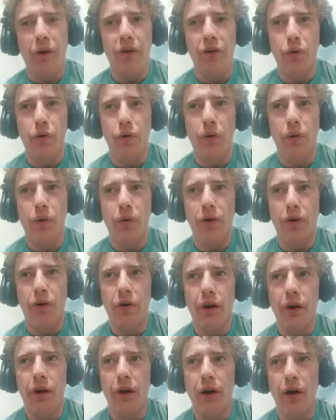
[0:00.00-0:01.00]
you were
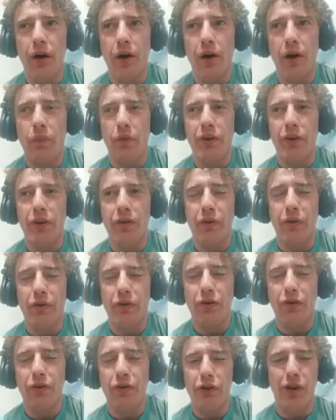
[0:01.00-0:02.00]

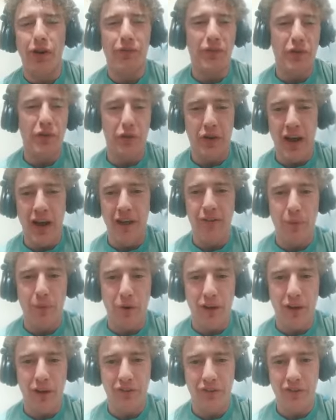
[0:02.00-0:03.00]
first starting off, did you have a
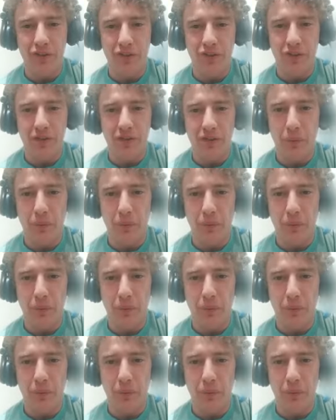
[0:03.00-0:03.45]
boss?